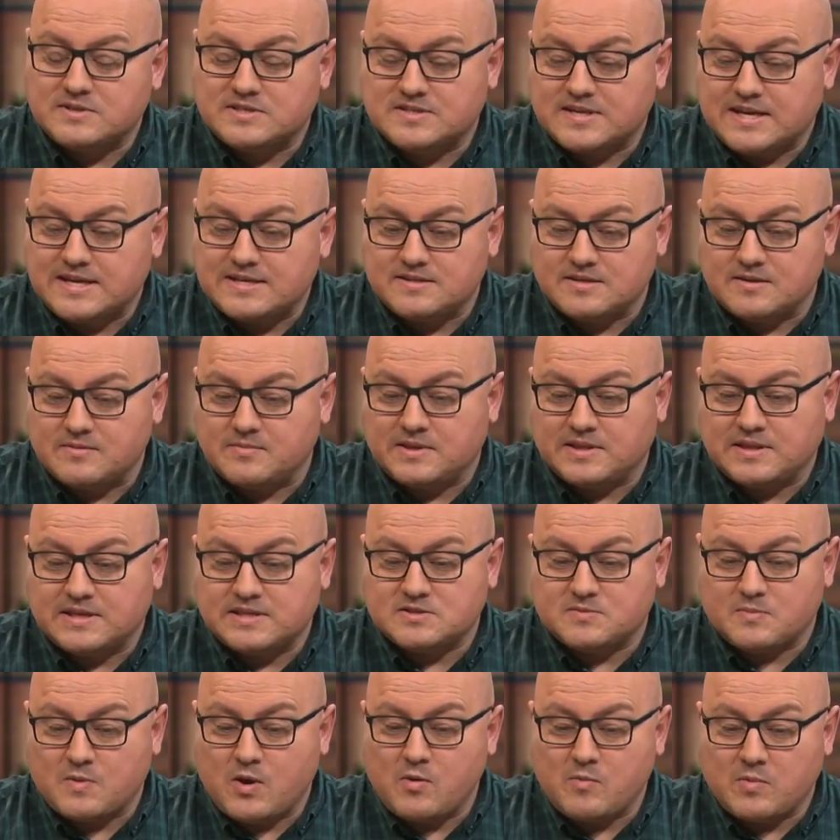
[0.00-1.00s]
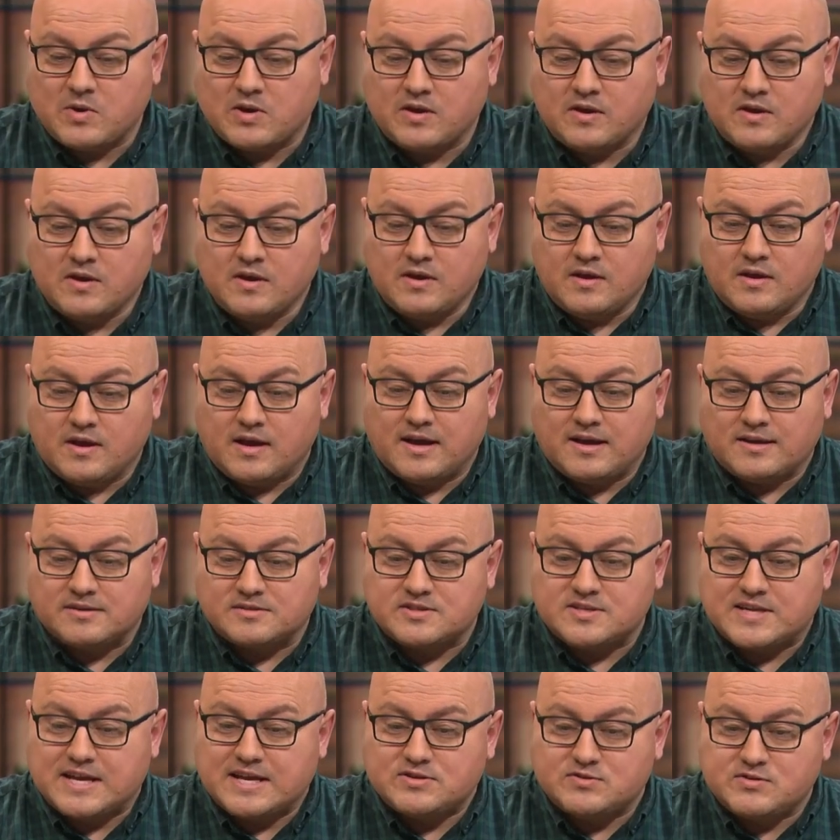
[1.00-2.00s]
would say to them in this moment,
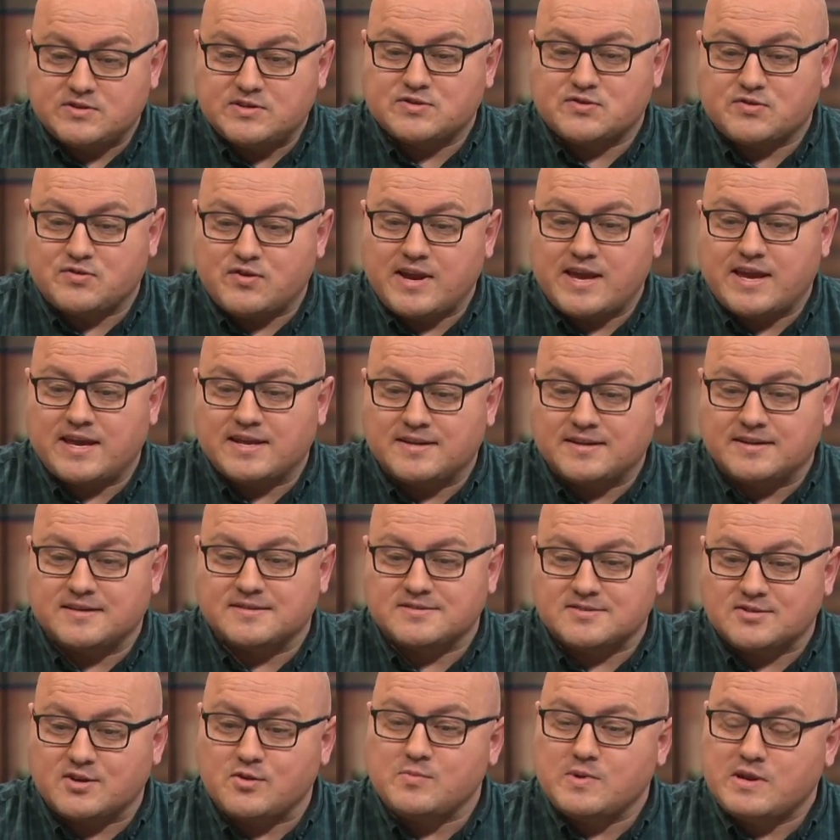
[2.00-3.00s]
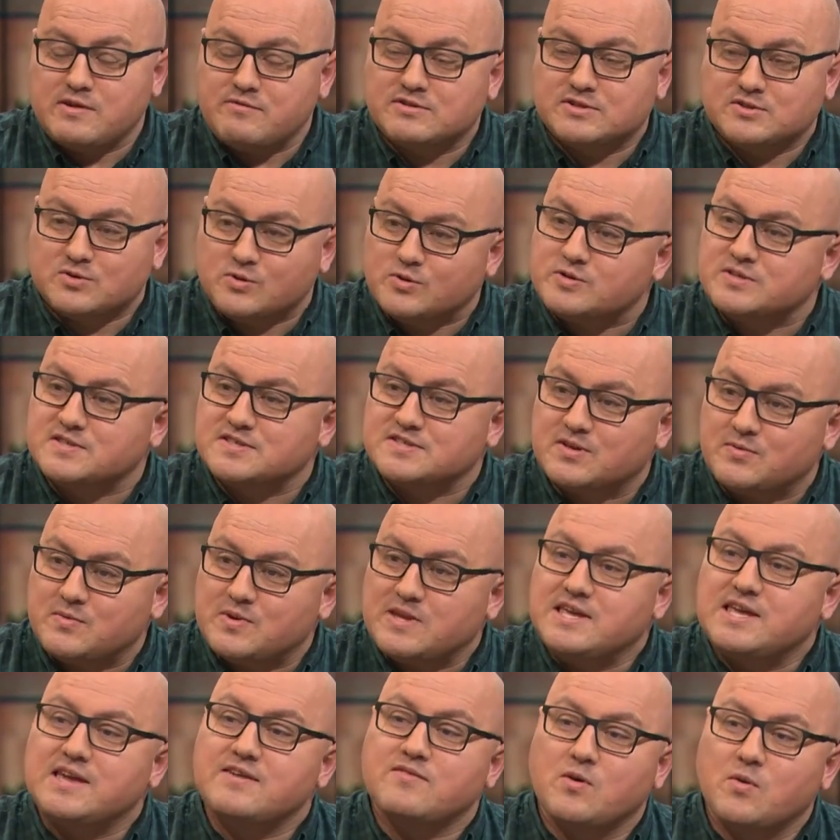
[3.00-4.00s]
Sanctuary's created so many resources that
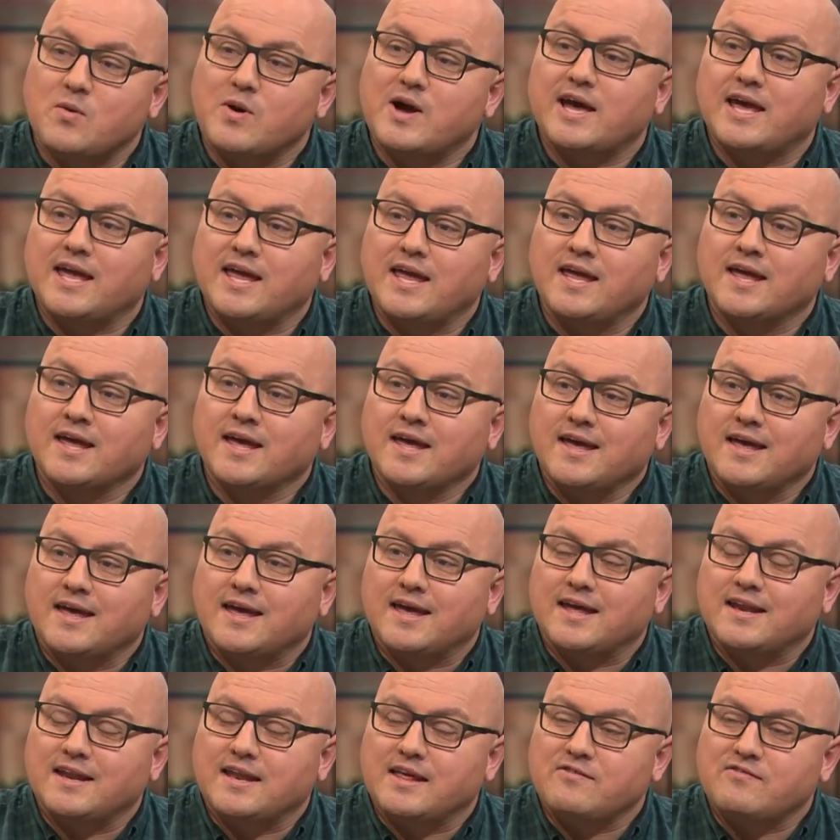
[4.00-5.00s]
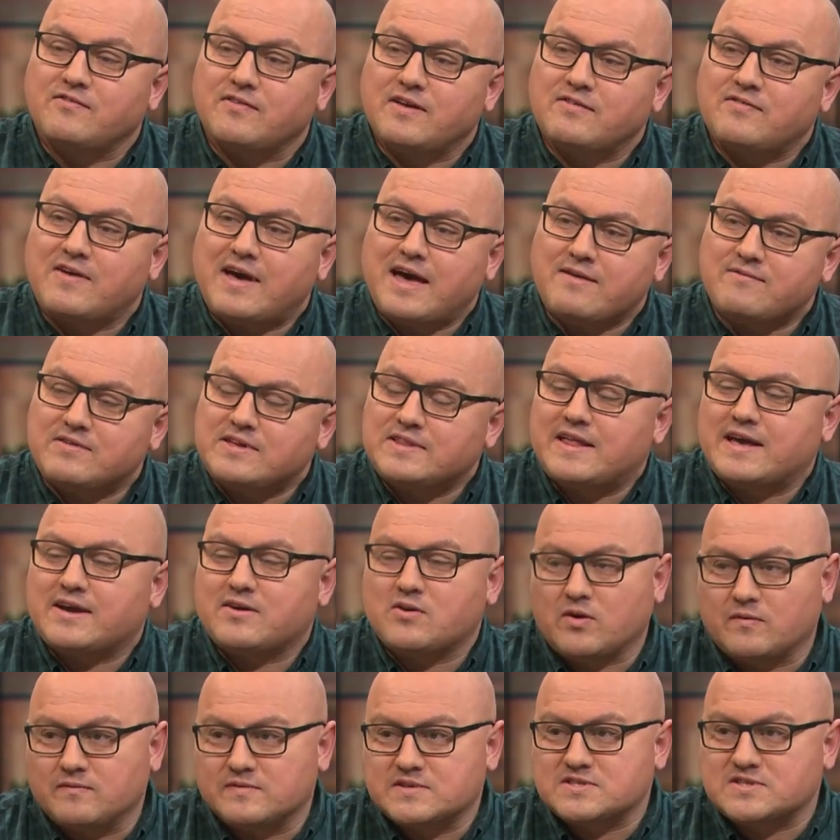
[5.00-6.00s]
we give away, and if having that
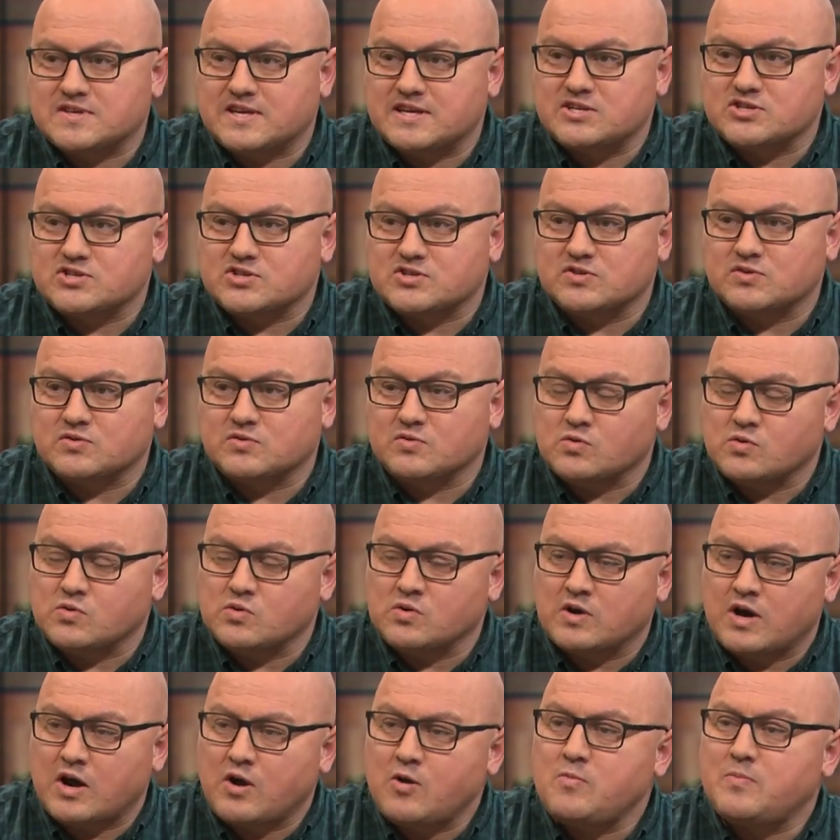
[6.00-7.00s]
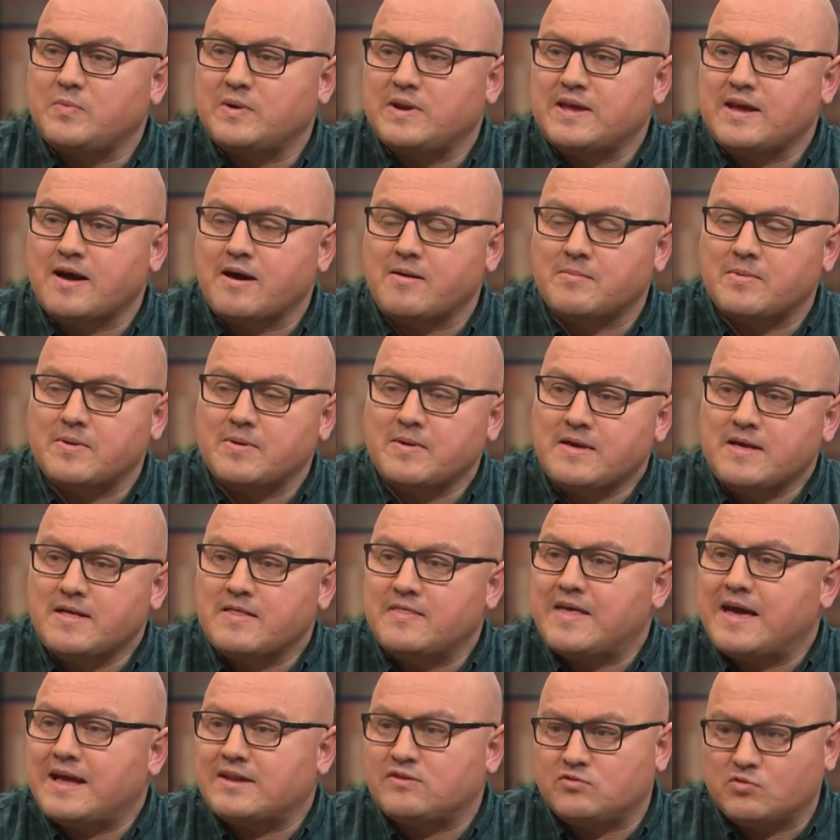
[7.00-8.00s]
conversation or opening up
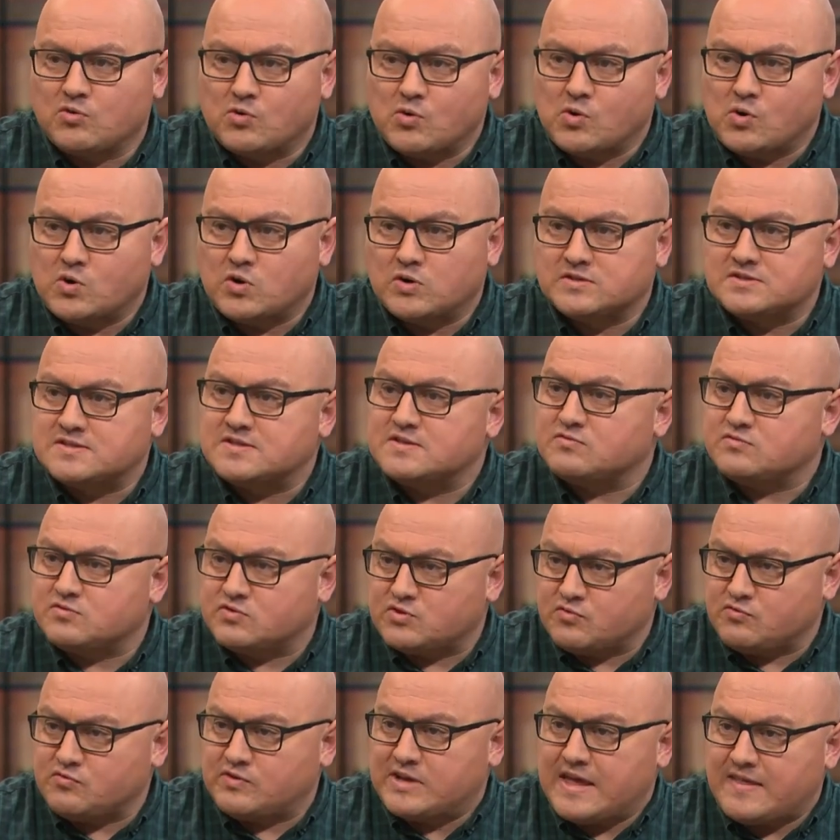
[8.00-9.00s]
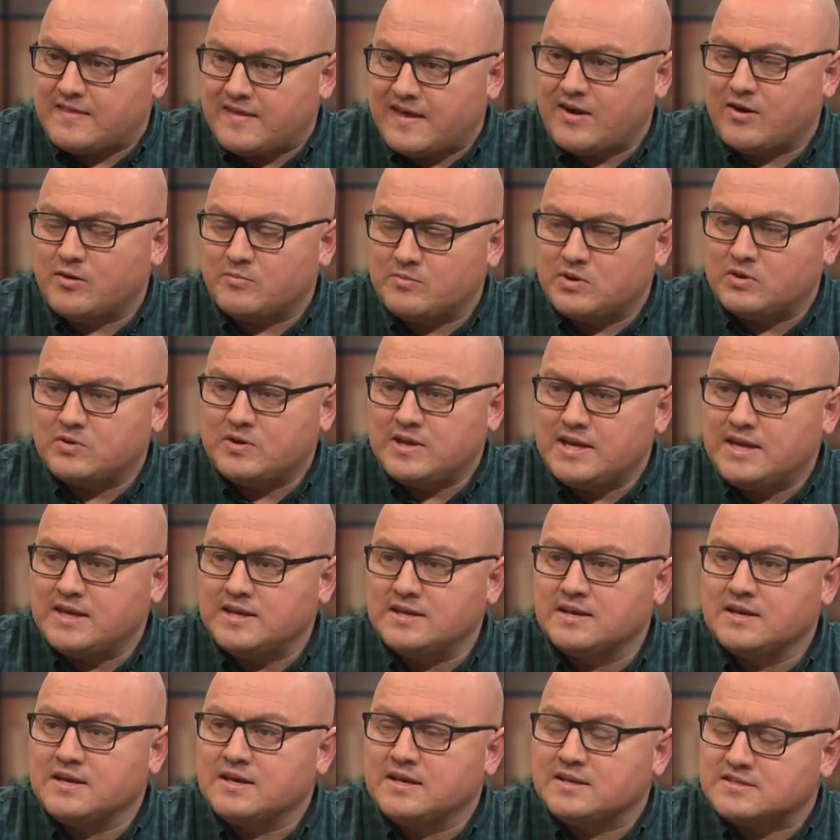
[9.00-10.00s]
that door to get the help you
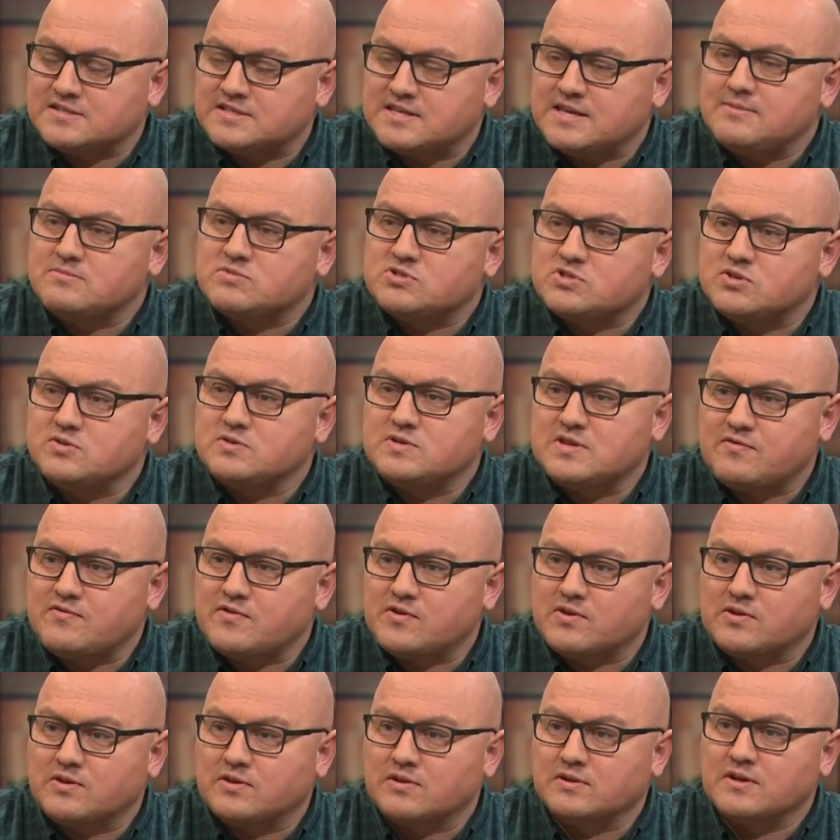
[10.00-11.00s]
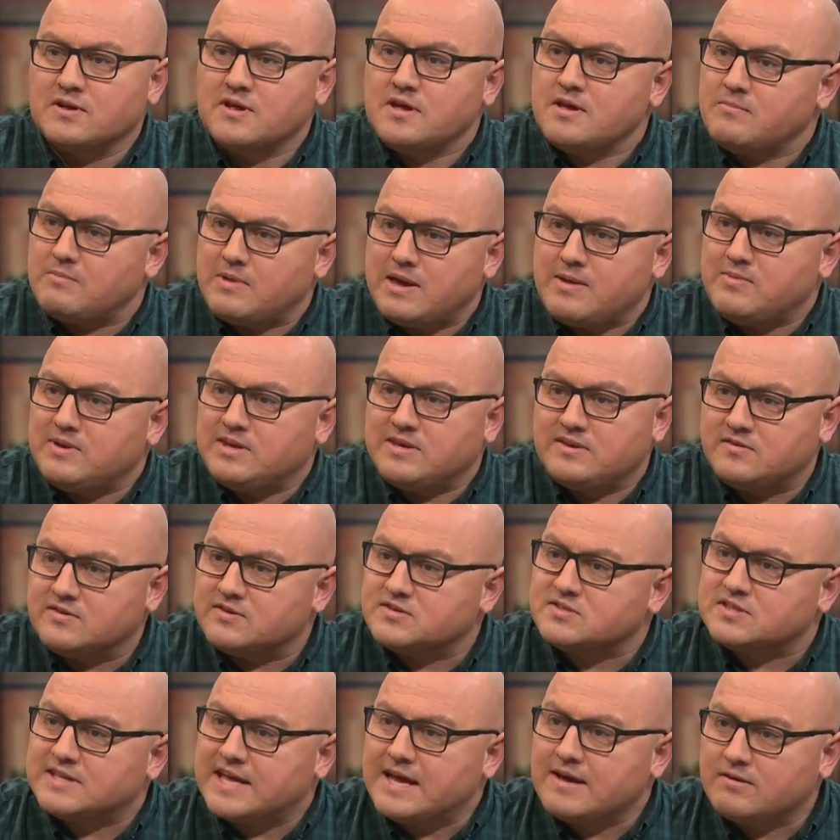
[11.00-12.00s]
need seems too difficult, maybe
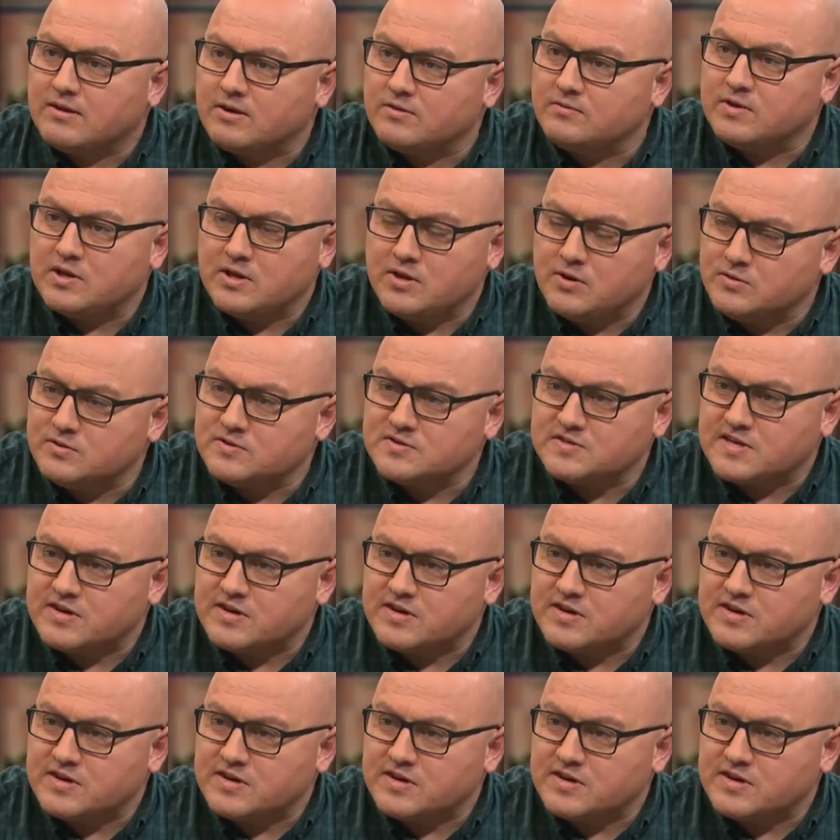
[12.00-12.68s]
just download the youth